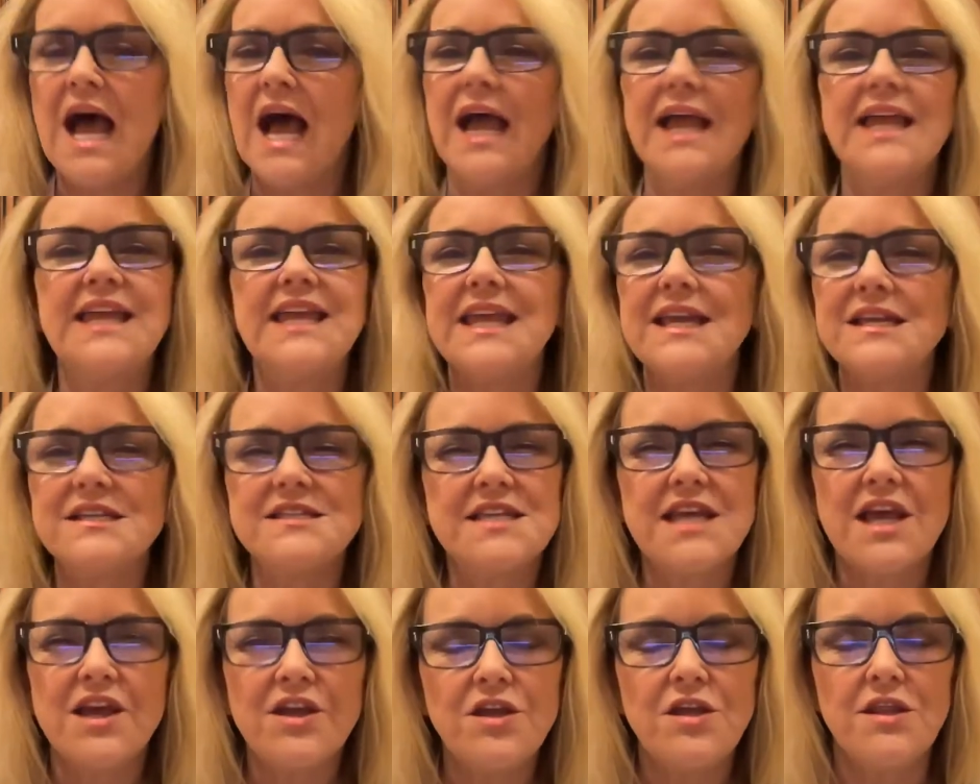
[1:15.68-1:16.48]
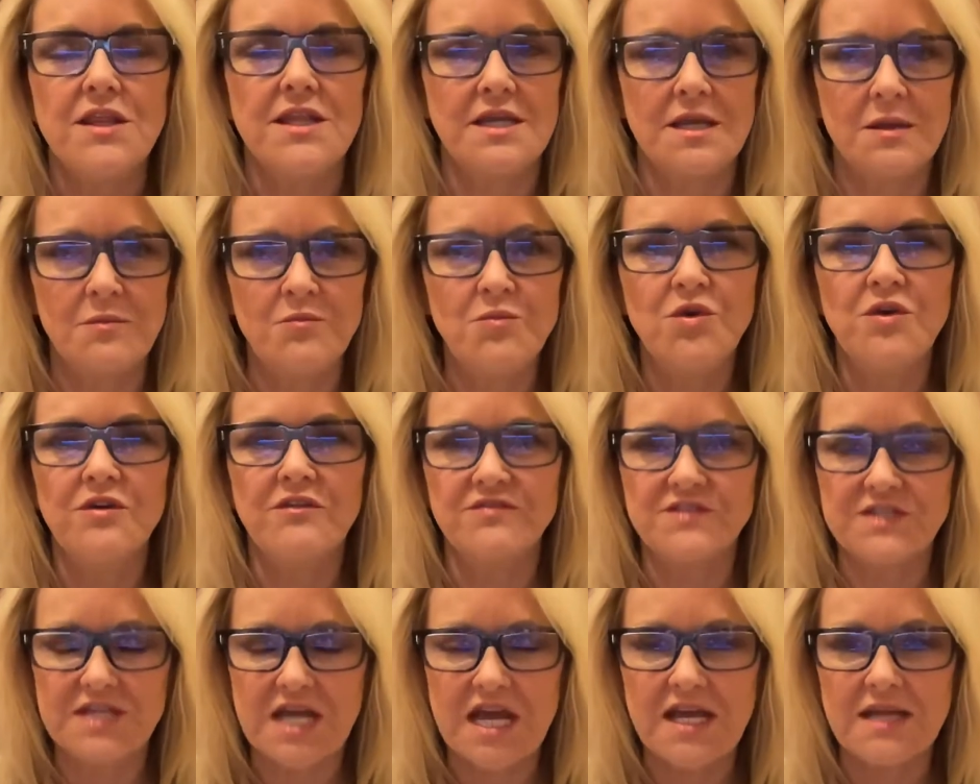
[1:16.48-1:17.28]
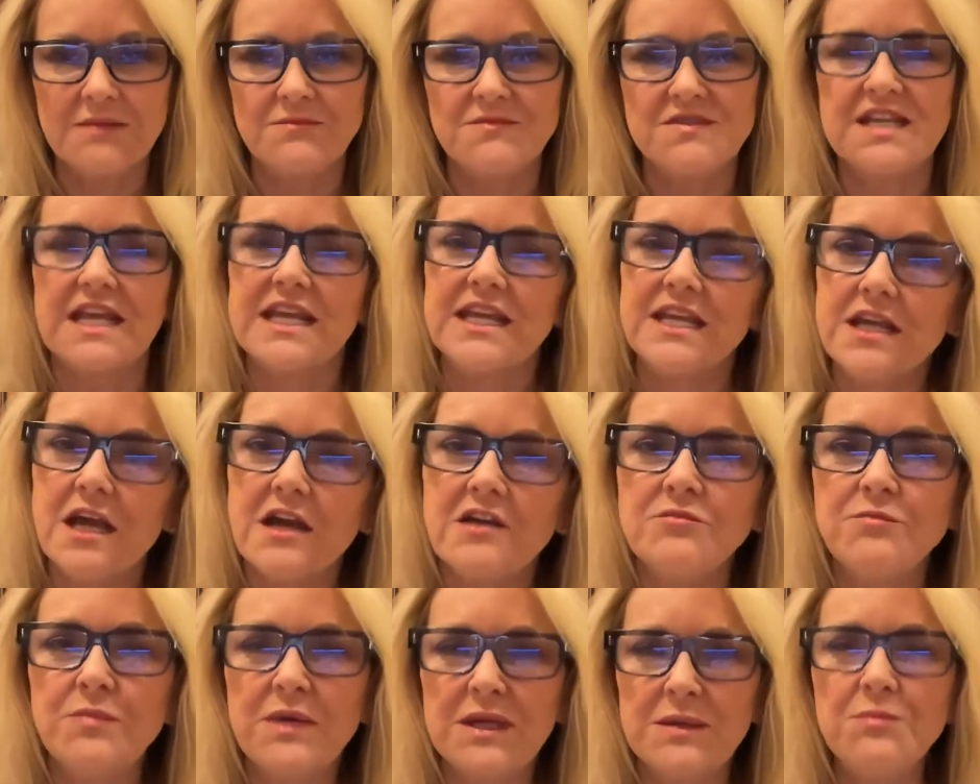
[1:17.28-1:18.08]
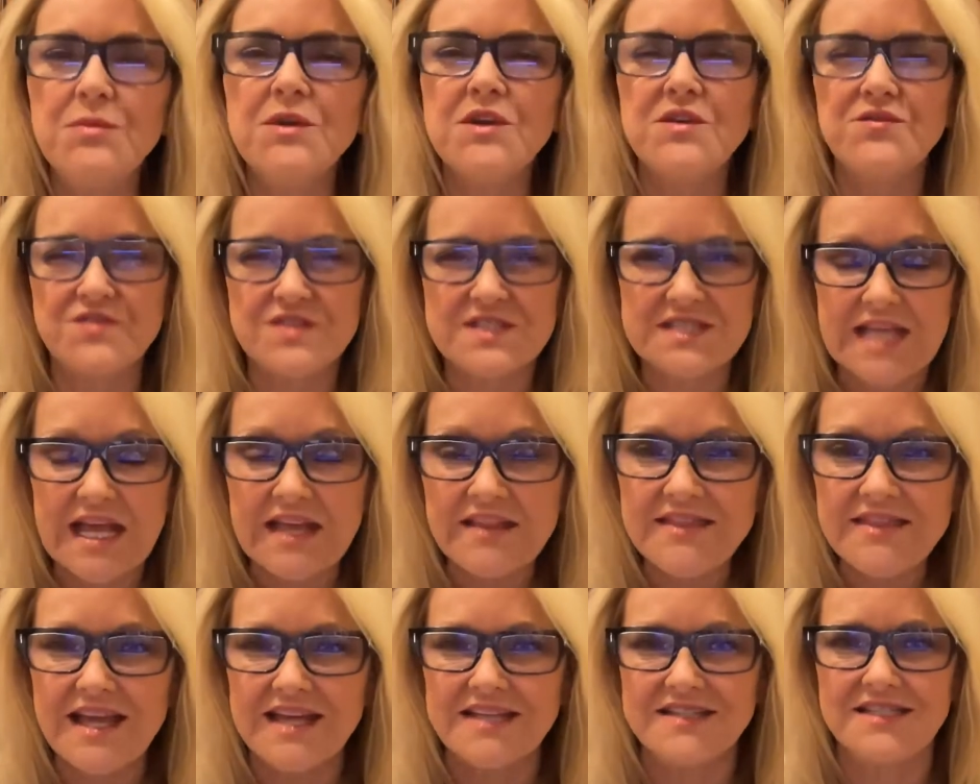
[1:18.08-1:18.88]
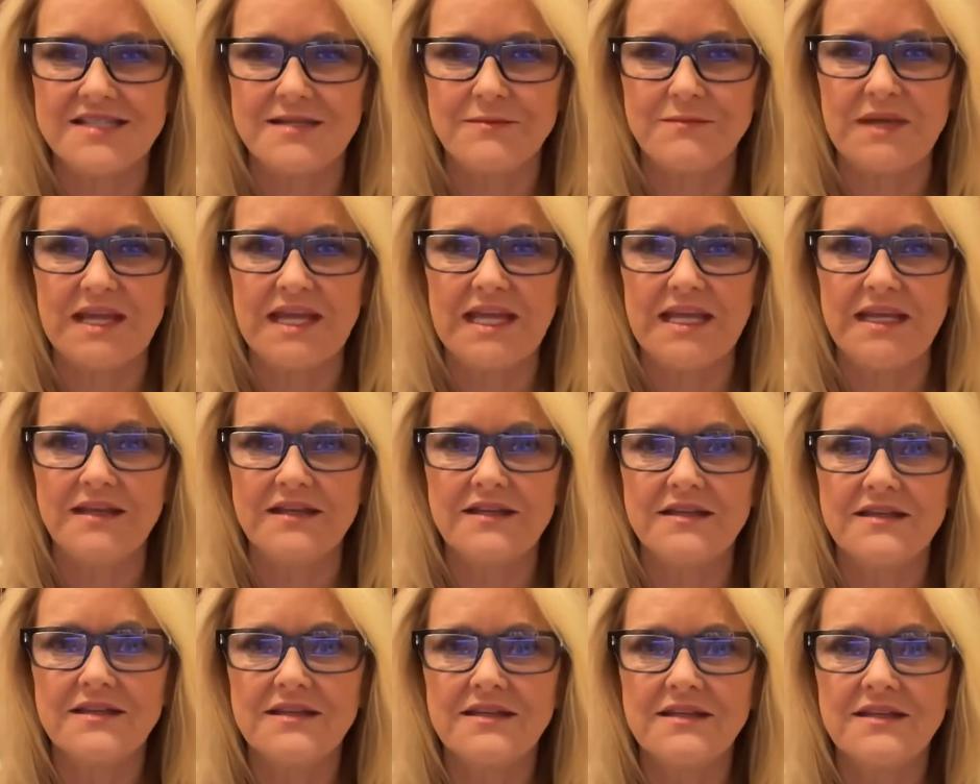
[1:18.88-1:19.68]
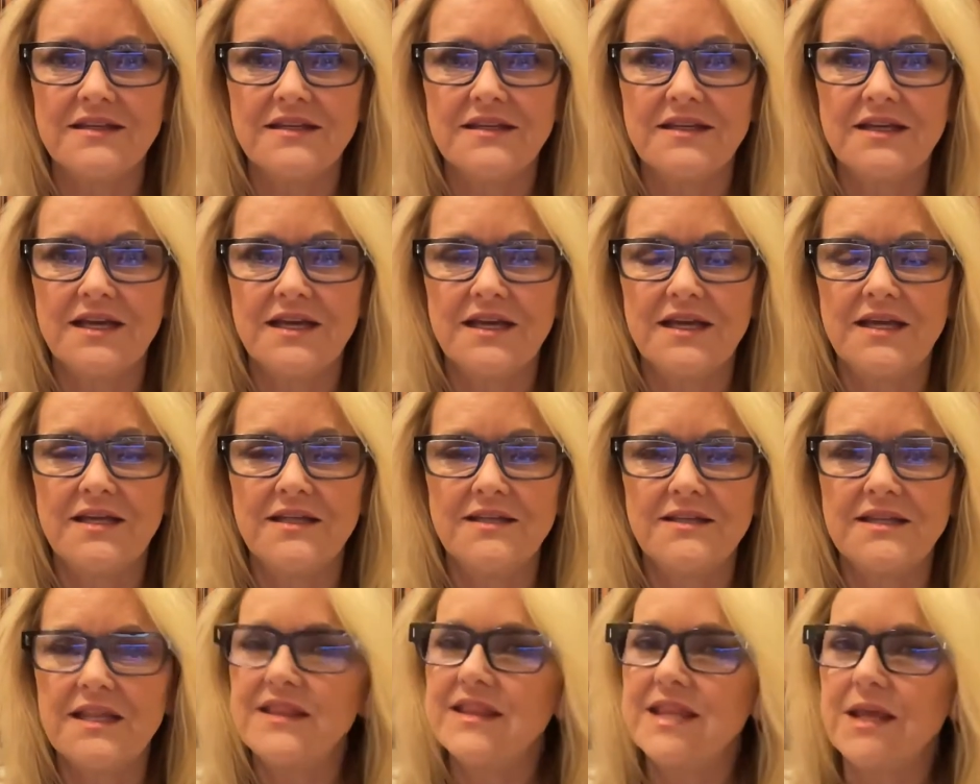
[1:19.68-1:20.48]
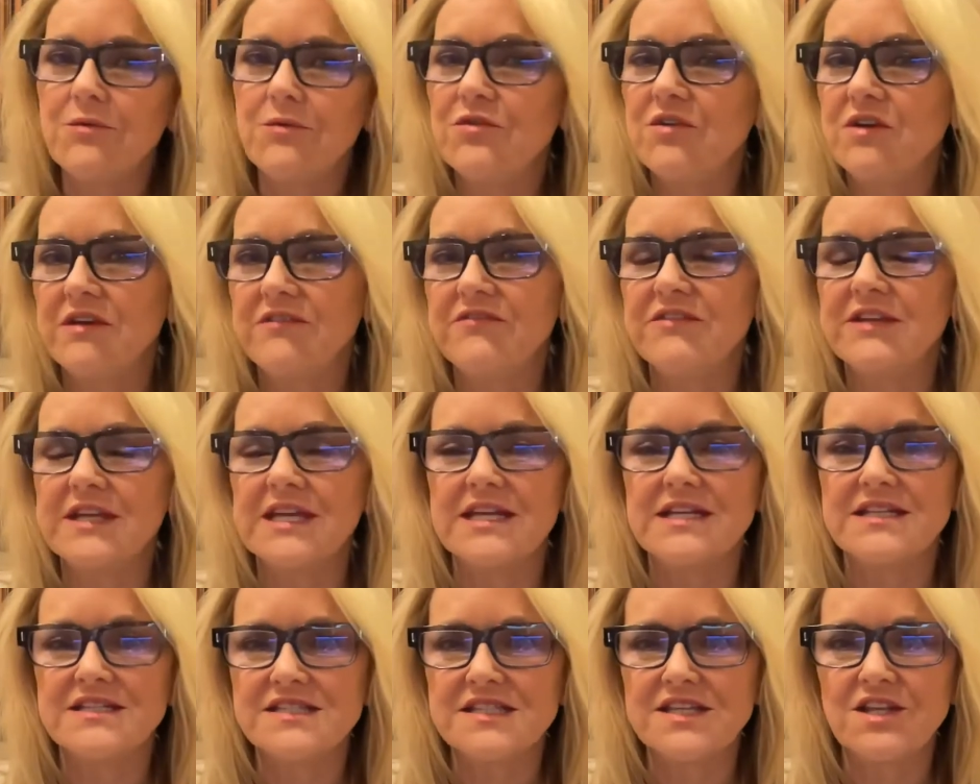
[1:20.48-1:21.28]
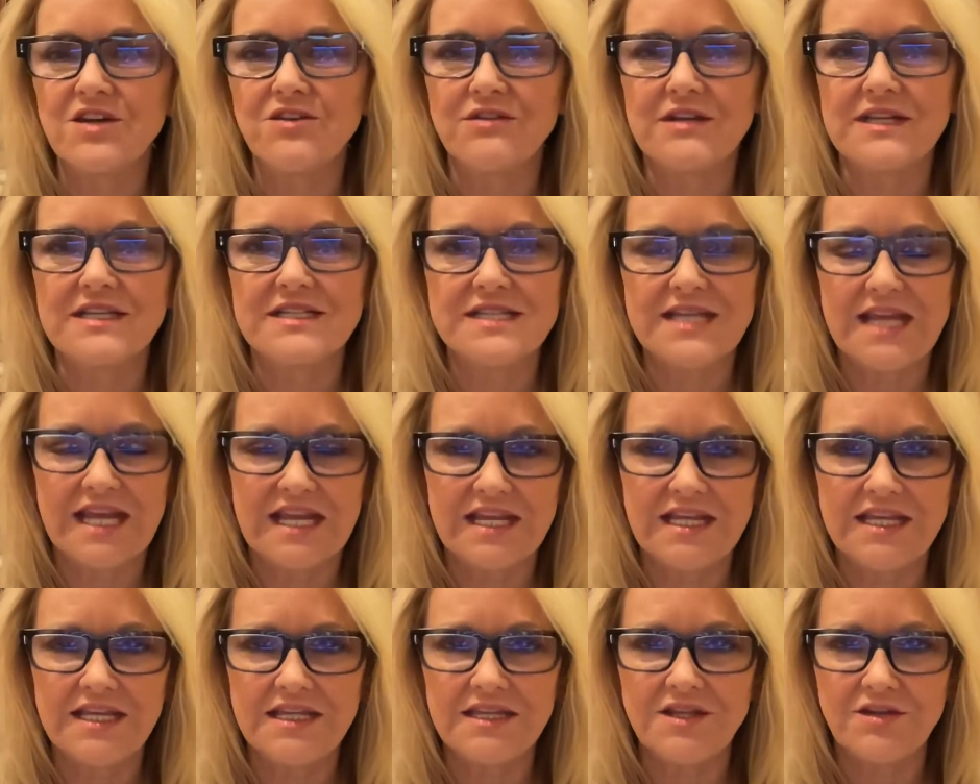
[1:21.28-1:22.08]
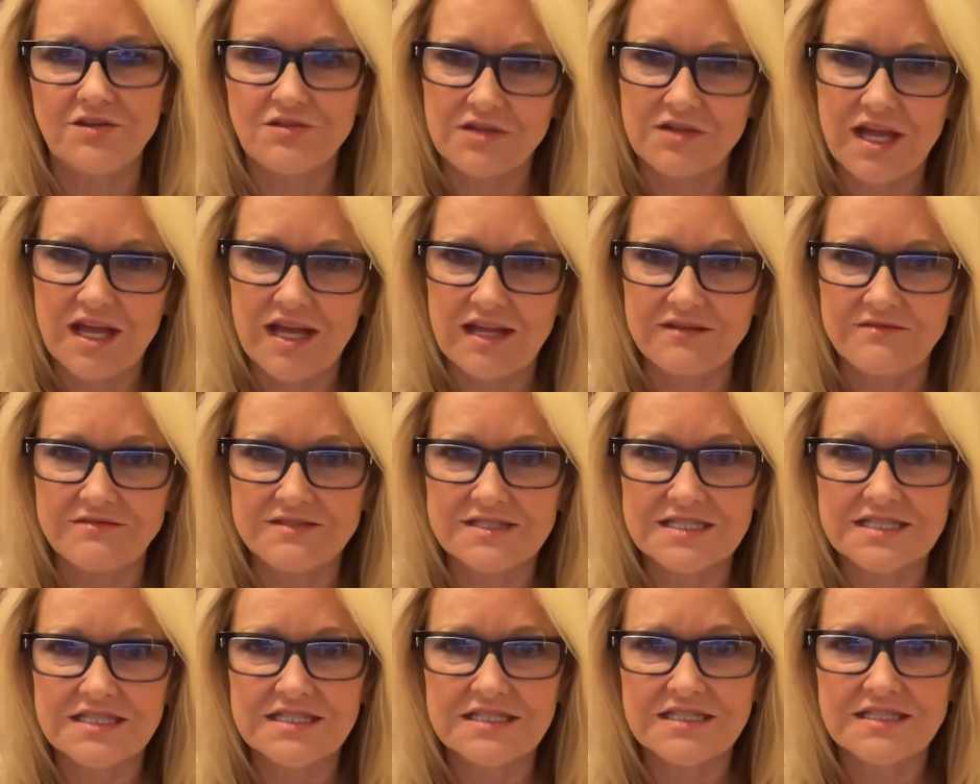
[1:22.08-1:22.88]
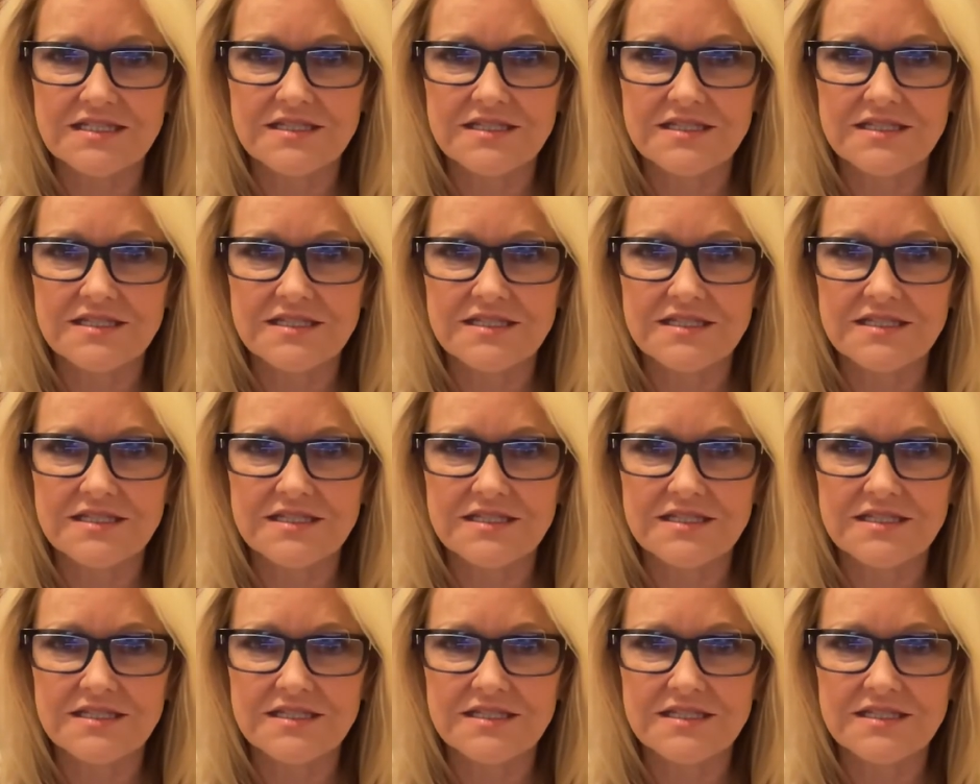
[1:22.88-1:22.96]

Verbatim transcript: I can't tell you the number of times that young people have said that to me, that they were even considering taking their lives,